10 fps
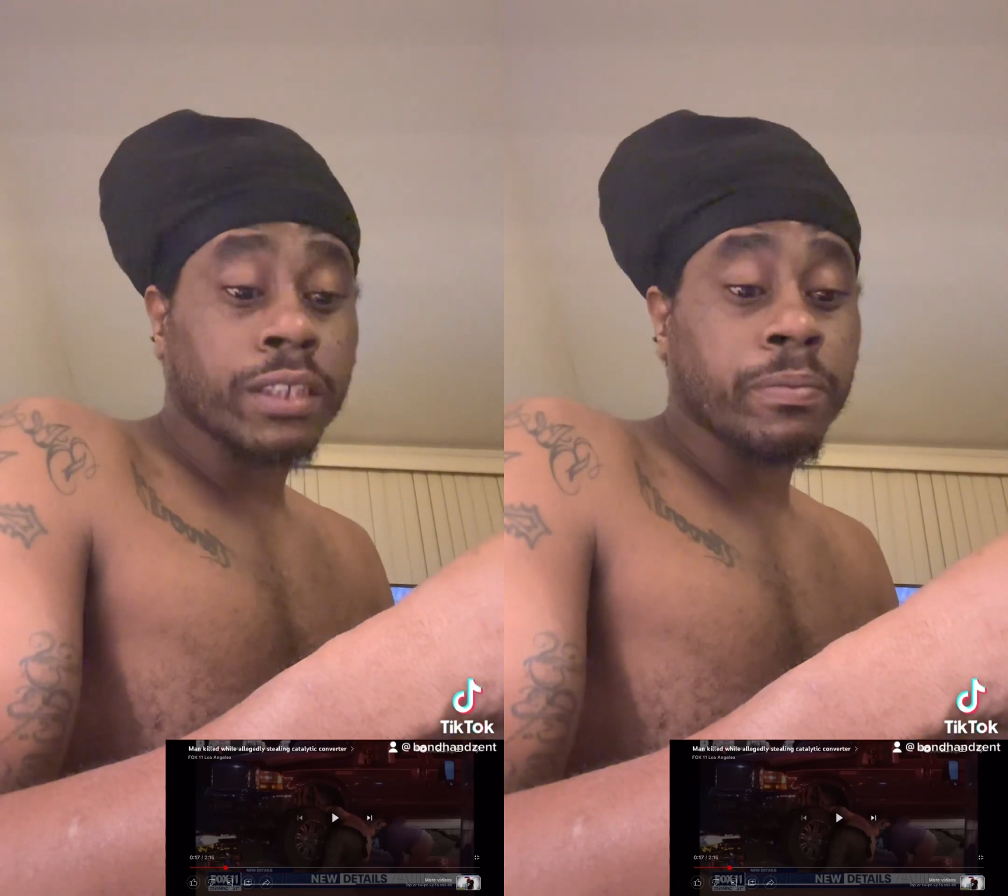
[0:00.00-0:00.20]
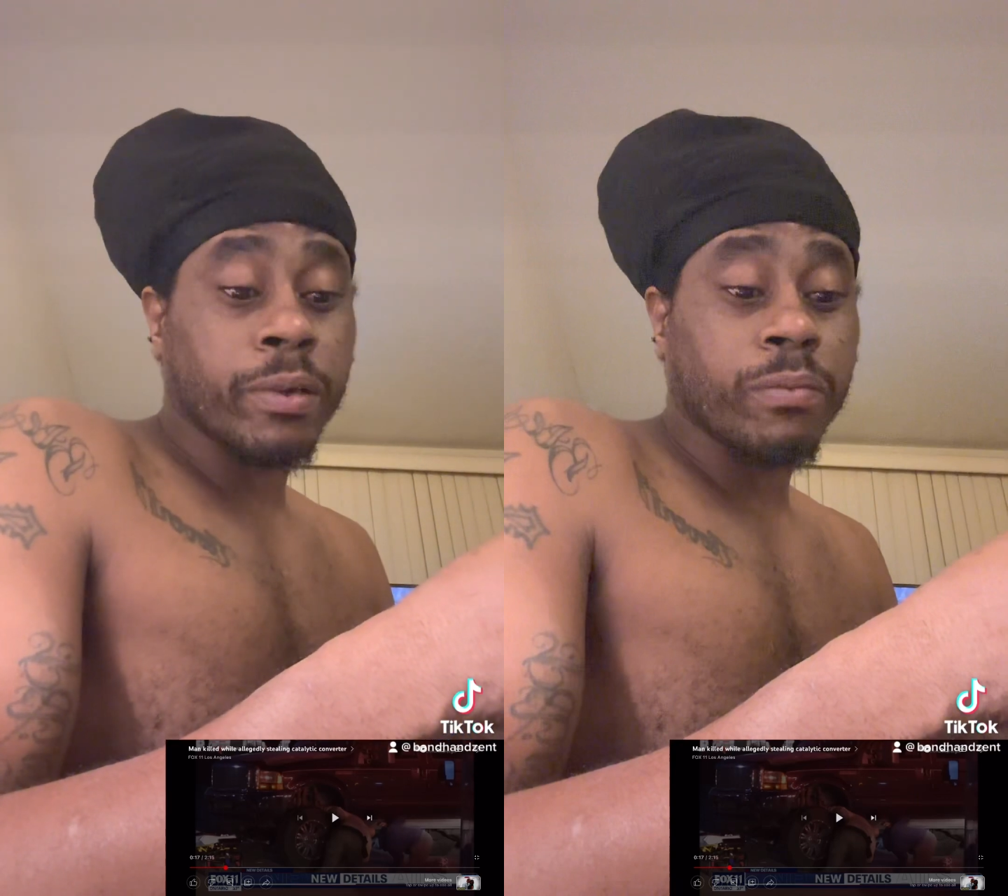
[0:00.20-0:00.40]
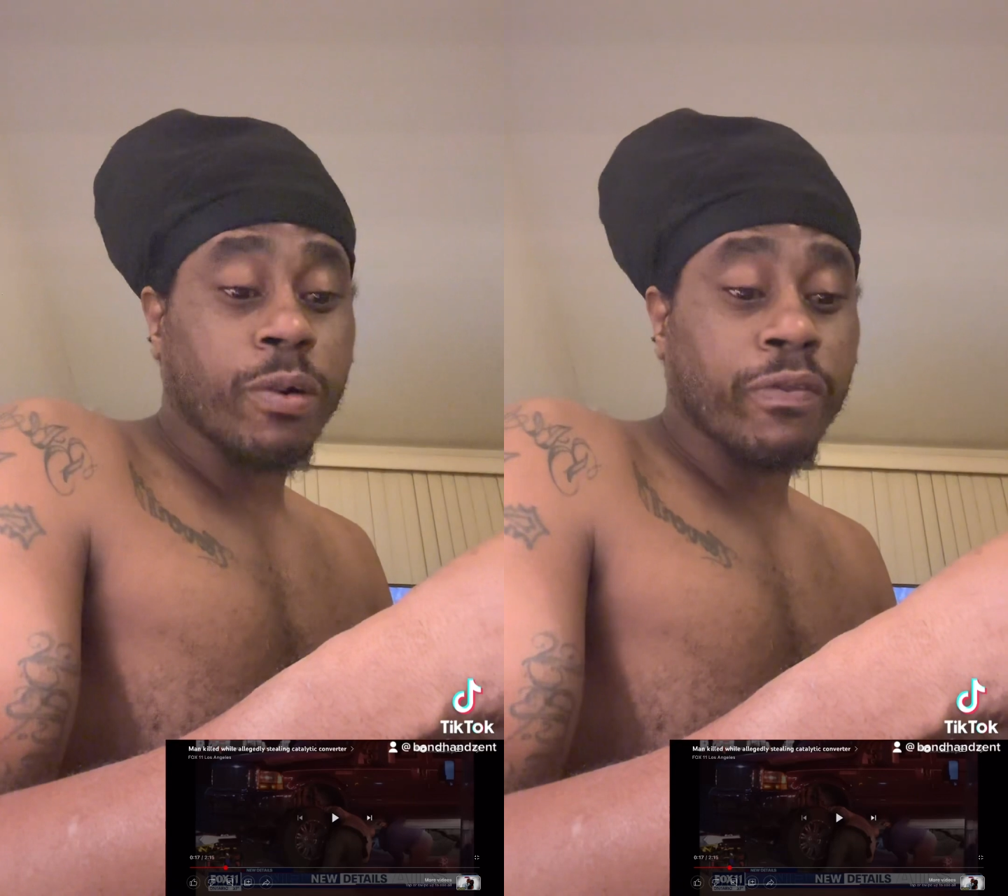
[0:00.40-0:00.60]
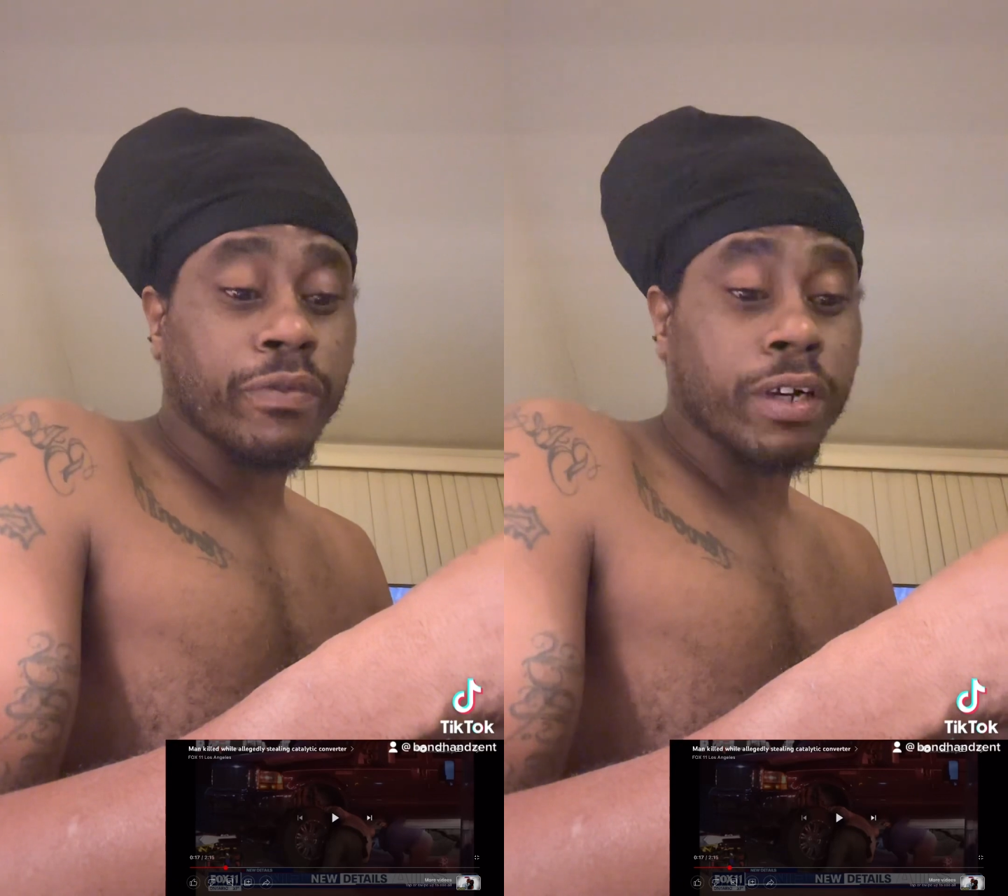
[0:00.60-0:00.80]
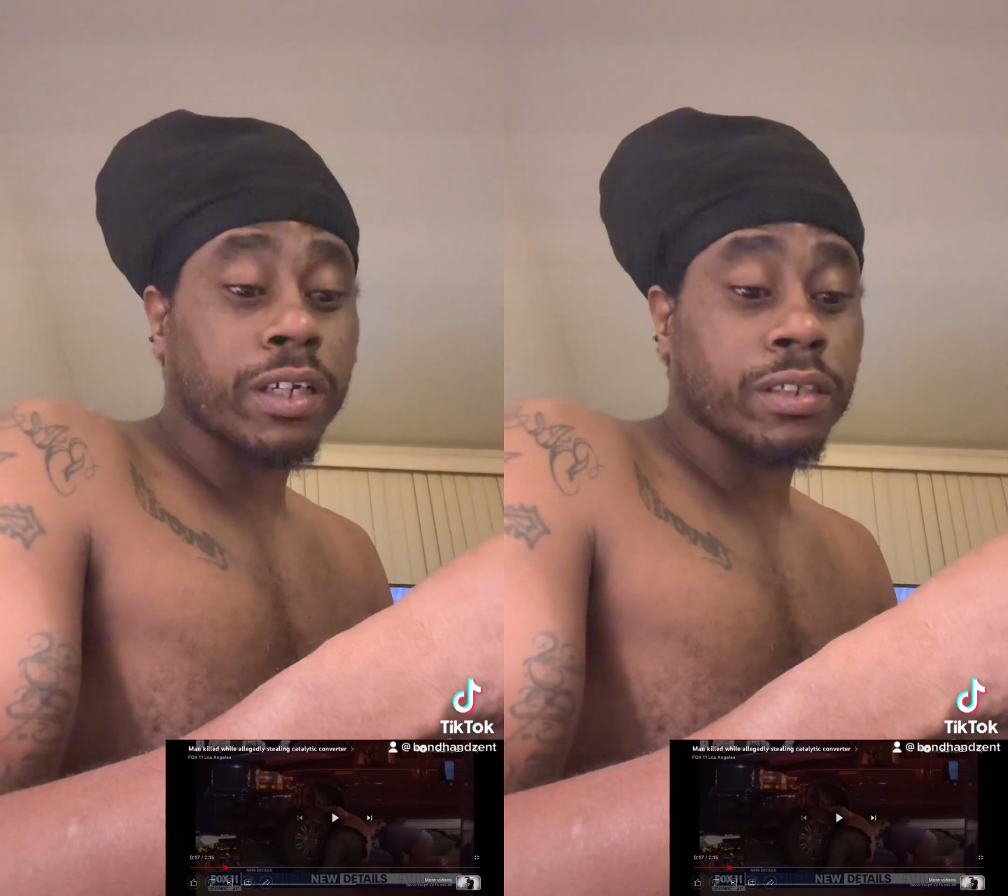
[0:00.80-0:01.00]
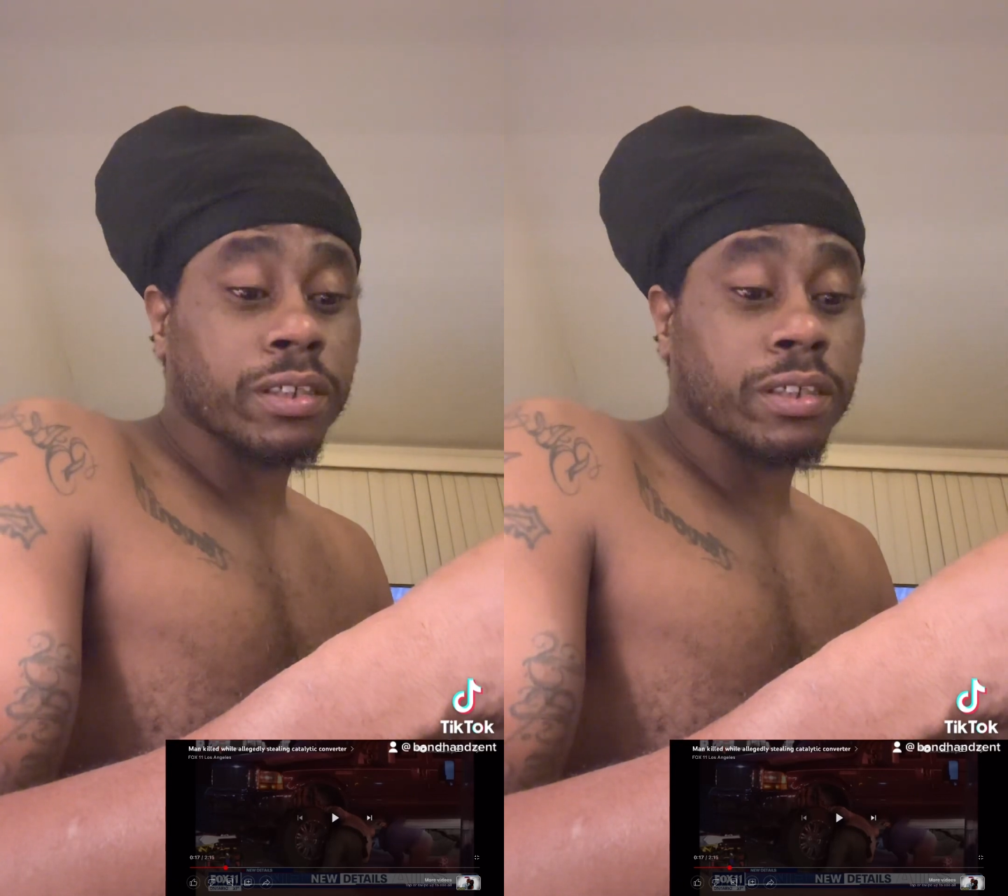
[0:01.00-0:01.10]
a big motherfucker.